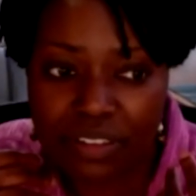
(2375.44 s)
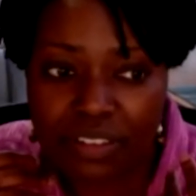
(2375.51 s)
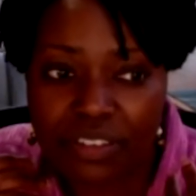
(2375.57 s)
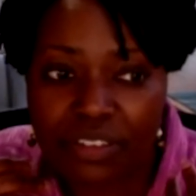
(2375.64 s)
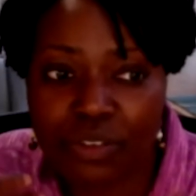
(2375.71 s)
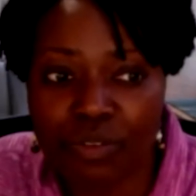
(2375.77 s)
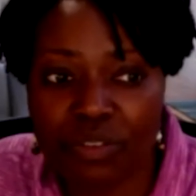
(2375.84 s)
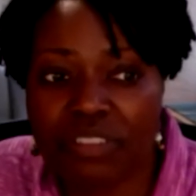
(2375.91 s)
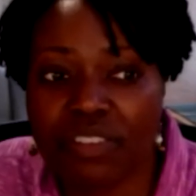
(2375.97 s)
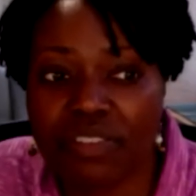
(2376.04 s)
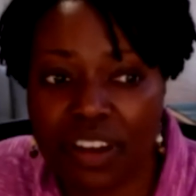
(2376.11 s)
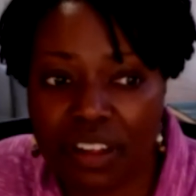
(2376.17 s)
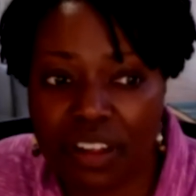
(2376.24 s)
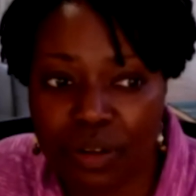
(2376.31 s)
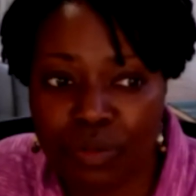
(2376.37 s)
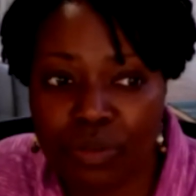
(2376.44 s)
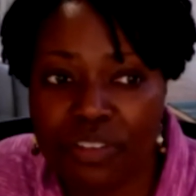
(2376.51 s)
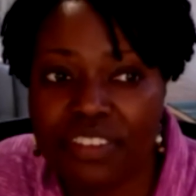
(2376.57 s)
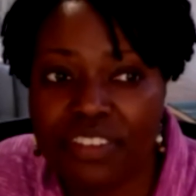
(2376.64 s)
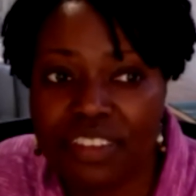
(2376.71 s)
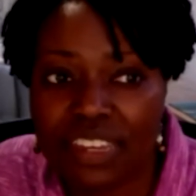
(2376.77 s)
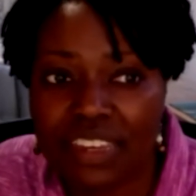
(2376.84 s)
students of color will
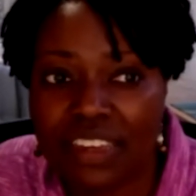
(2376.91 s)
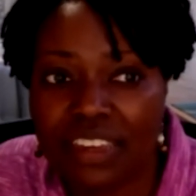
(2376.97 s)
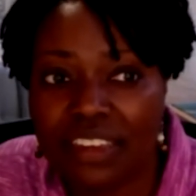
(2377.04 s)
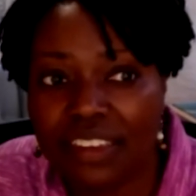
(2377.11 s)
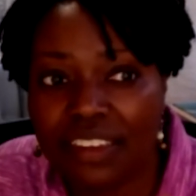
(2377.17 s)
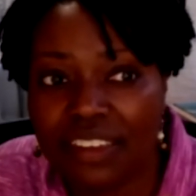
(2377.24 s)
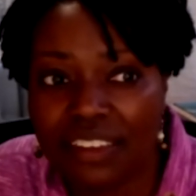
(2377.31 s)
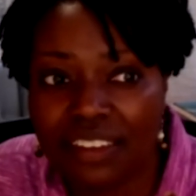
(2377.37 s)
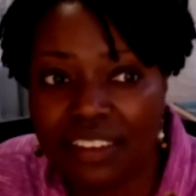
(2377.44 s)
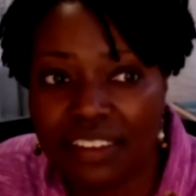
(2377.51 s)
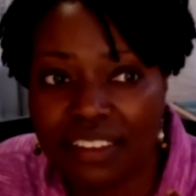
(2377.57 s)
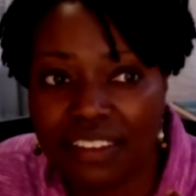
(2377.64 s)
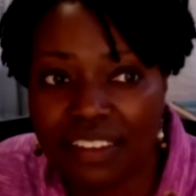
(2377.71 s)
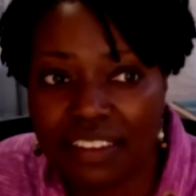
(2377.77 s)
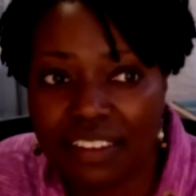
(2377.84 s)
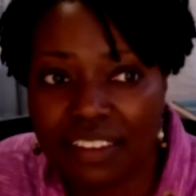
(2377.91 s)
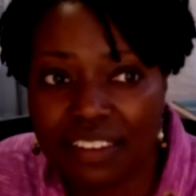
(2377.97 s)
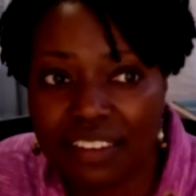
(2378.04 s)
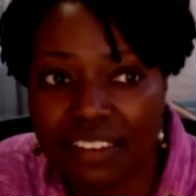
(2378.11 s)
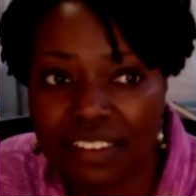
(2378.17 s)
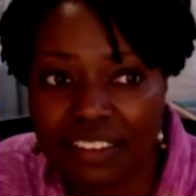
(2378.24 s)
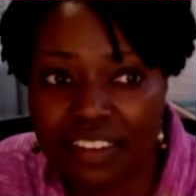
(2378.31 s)
see,
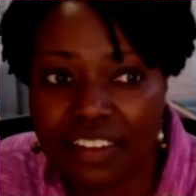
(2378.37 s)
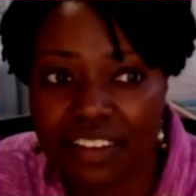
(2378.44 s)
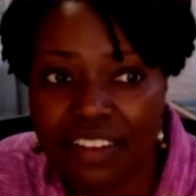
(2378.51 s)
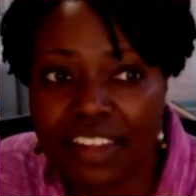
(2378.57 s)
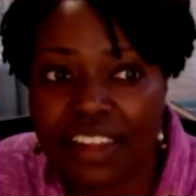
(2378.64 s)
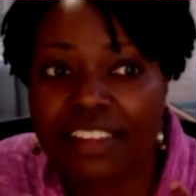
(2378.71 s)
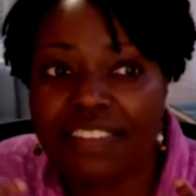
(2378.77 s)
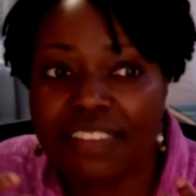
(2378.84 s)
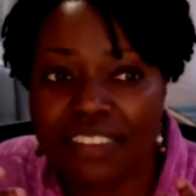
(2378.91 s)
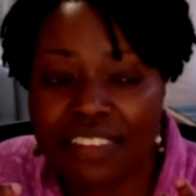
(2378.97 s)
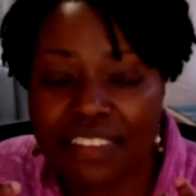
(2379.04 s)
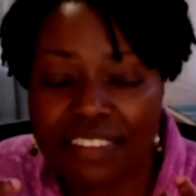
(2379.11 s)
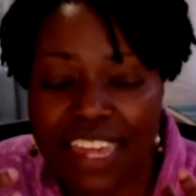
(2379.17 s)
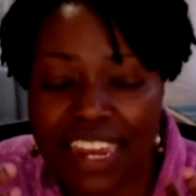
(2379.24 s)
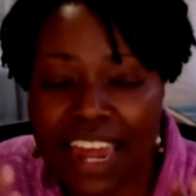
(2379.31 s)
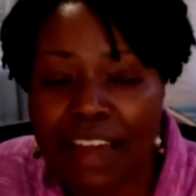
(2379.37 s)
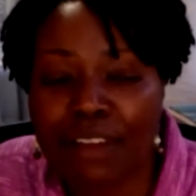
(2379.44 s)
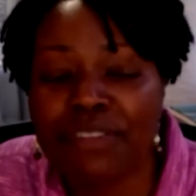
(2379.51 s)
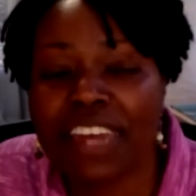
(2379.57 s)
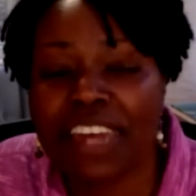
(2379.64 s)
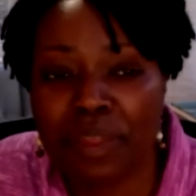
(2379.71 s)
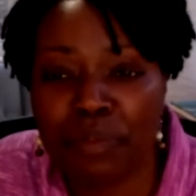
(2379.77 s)
like, that
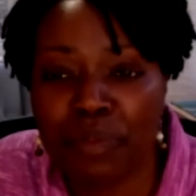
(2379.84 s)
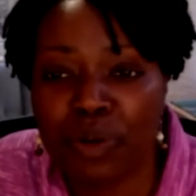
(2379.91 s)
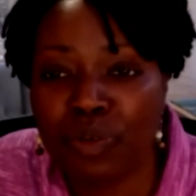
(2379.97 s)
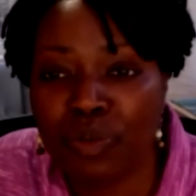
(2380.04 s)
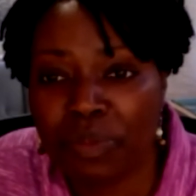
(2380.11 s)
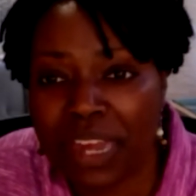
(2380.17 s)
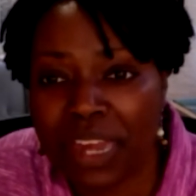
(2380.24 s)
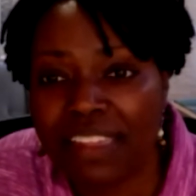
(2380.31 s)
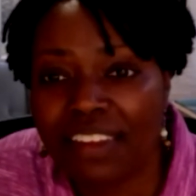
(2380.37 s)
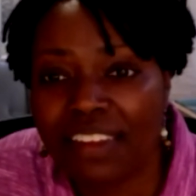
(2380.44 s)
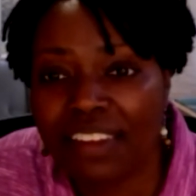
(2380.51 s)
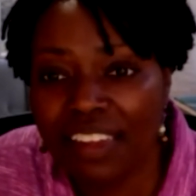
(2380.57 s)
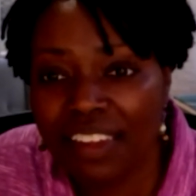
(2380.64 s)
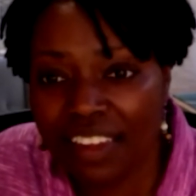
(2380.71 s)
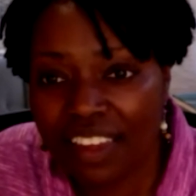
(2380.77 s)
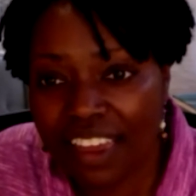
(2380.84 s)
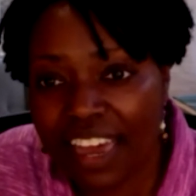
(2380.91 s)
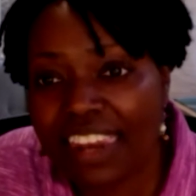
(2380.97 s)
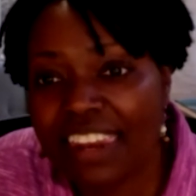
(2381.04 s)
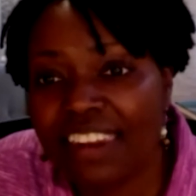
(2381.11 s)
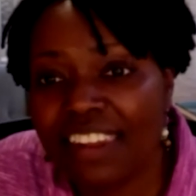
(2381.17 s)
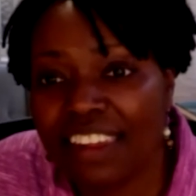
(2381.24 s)
outside the book will make
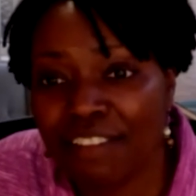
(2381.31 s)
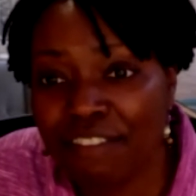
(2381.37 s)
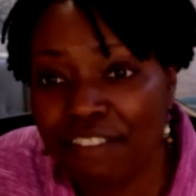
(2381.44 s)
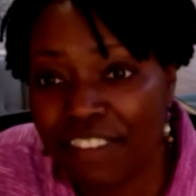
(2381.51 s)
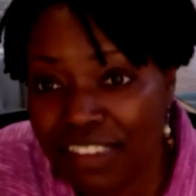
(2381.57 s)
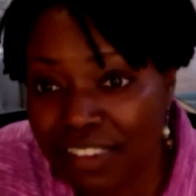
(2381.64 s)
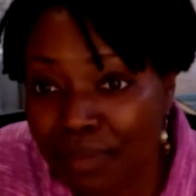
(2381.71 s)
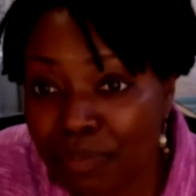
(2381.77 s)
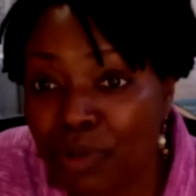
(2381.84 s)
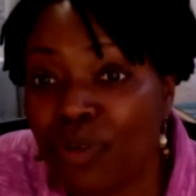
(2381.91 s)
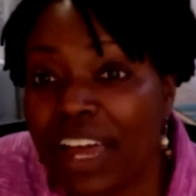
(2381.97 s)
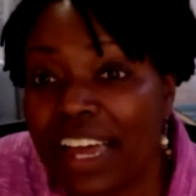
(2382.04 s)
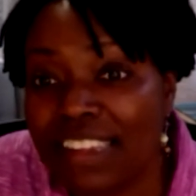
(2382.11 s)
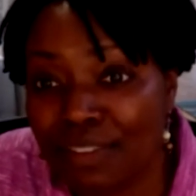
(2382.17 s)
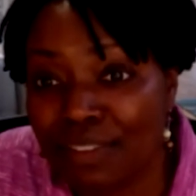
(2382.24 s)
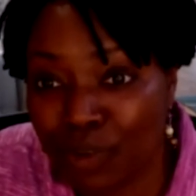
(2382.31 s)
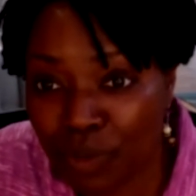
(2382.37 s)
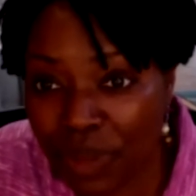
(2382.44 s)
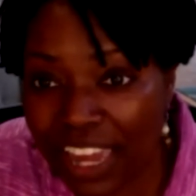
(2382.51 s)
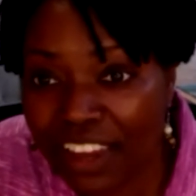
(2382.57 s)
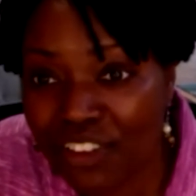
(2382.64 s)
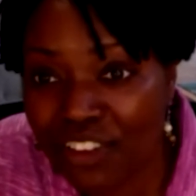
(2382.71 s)
editing visible as a
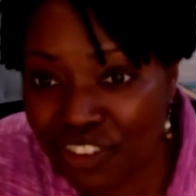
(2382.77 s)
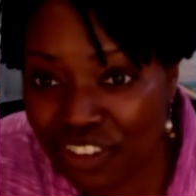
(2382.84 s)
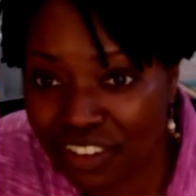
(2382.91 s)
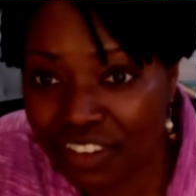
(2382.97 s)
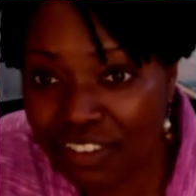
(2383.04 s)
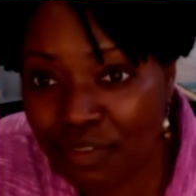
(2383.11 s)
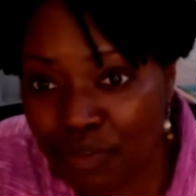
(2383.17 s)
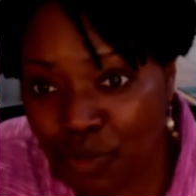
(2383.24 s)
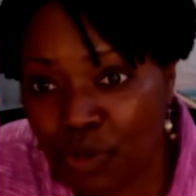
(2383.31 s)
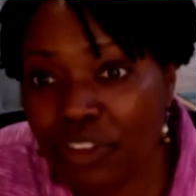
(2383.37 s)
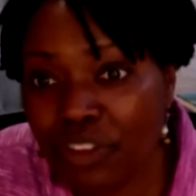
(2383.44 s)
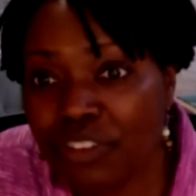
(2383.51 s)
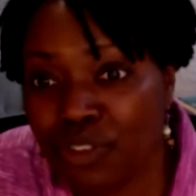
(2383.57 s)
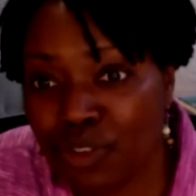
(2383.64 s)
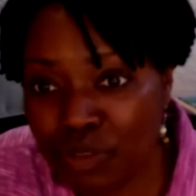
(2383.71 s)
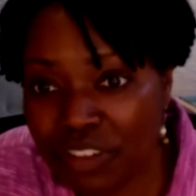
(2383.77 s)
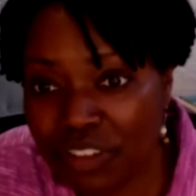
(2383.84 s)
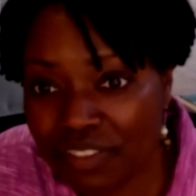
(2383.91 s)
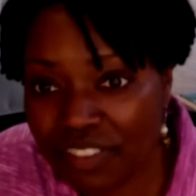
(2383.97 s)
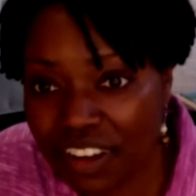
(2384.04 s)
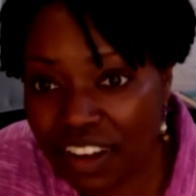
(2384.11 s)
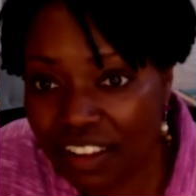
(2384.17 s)
vocation for
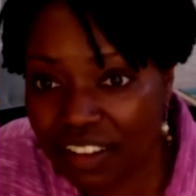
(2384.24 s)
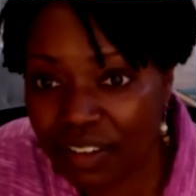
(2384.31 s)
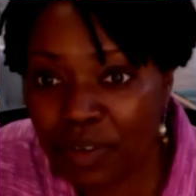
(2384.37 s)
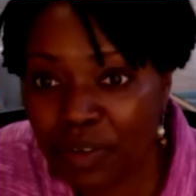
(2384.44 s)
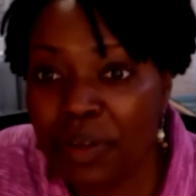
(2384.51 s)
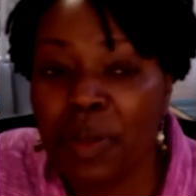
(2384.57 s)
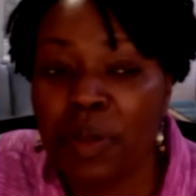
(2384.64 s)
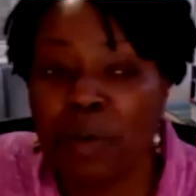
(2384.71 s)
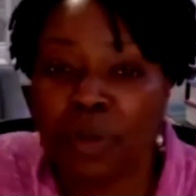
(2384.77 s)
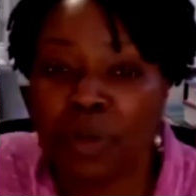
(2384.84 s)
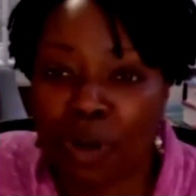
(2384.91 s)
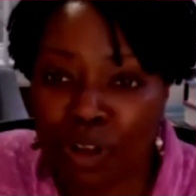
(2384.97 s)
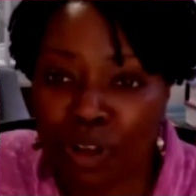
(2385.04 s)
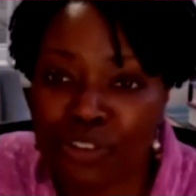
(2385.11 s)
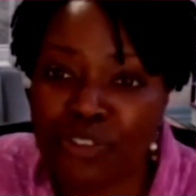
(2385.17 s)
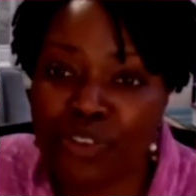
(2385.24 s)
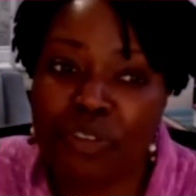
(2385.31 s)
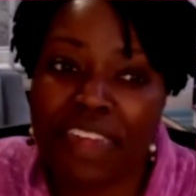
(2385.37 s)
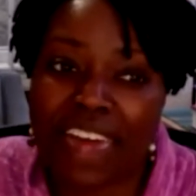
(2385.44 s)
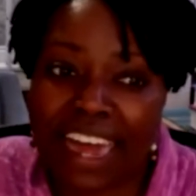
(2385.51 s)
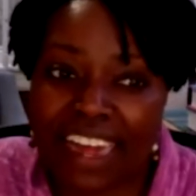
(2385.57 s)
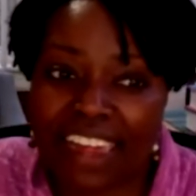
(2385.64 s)
students of color, but also
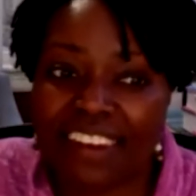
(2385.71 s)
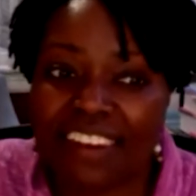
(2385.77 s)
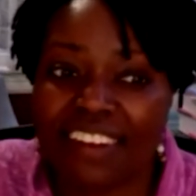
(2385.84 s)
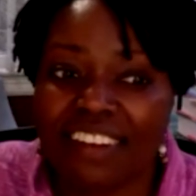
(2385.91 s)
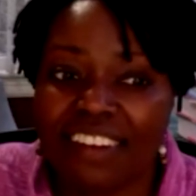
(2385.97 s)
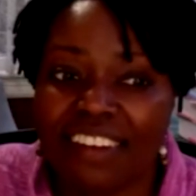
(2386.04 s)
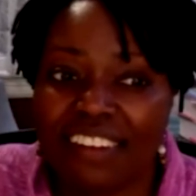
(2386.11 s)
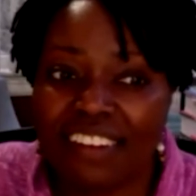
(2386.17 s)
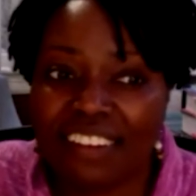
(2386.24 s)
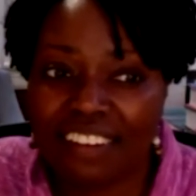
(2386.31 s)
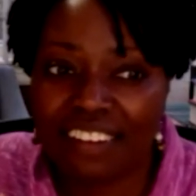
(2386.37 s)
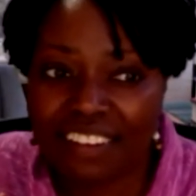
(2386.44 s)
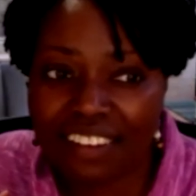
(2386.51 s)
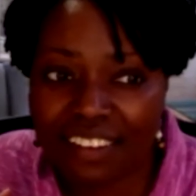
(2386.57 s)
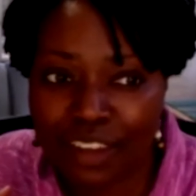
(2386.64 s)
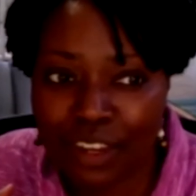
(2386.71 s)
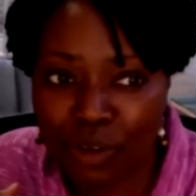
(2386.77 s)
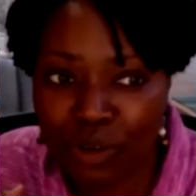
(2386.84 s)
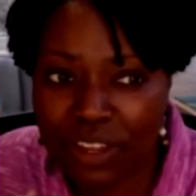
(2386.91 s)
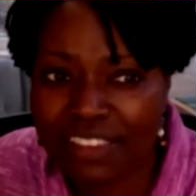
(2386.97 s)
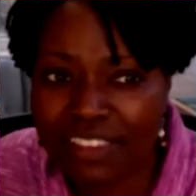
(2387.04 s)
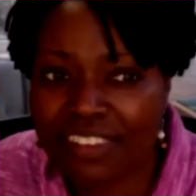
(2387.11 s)
that,
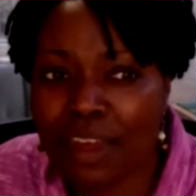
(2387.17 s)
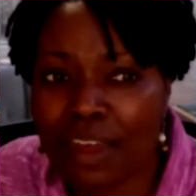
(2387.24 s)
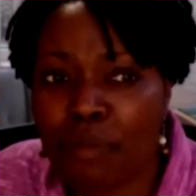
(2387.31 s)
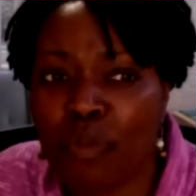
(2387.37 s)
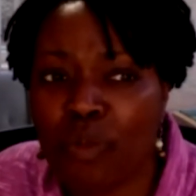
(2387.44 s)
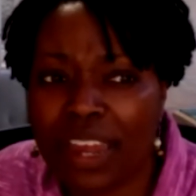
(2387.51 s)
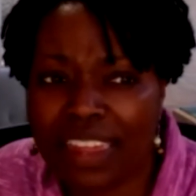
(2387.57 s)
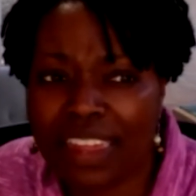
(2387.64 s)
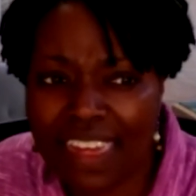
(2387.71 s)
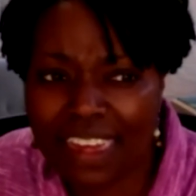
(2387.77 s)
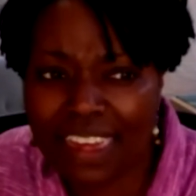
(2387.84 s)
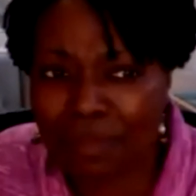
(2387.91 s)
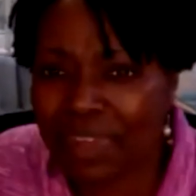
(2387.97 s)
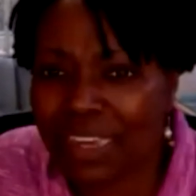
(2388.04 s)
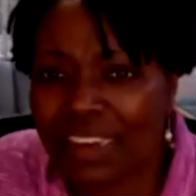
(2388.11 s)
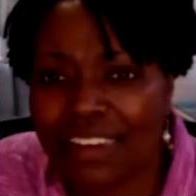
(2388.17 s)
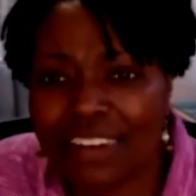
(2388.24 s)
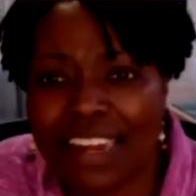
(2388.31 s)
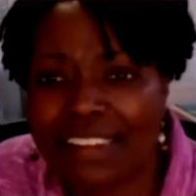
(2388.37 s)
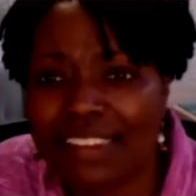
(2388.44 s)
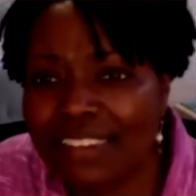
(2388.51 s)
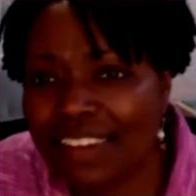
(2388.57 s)
in some way they can be
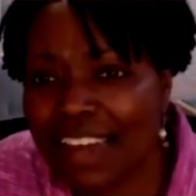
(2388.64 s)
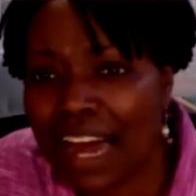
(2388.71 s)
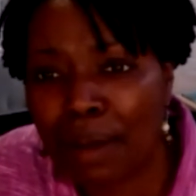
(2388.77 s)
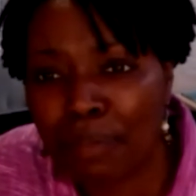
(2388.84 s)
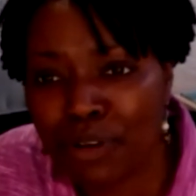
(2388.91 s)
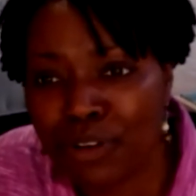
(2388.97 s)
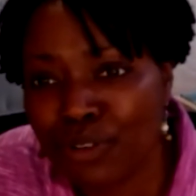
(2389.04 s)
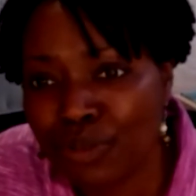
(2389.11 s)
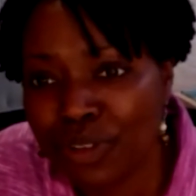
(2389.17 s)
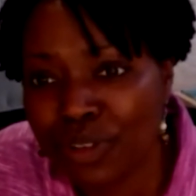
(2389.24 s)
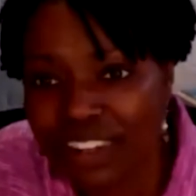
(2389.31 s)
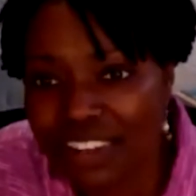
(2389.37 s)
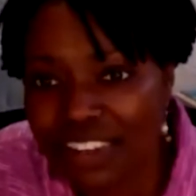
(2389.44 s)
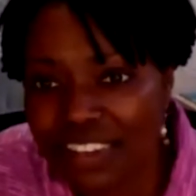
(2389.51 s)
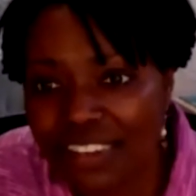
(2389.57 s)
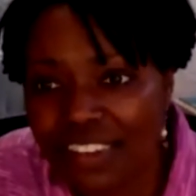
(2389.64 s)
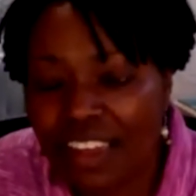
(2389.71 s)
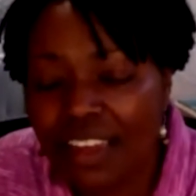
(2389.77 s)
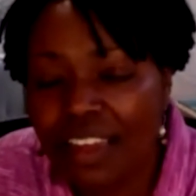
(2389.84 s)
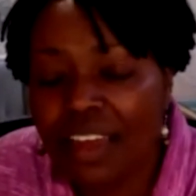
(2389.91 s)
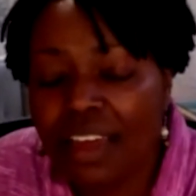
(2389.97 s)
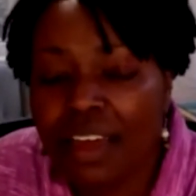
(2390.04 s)
connected to opportunities.
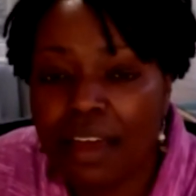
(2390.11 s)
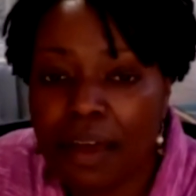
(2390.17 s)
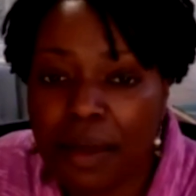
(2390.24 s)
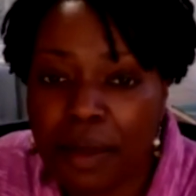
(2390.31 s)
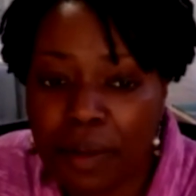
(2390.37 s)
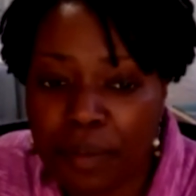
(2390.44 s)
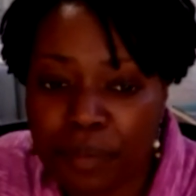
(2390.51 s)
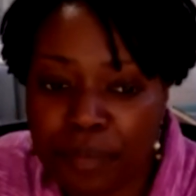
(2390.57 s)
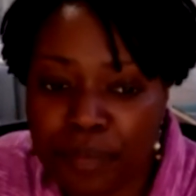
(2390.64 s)
Um,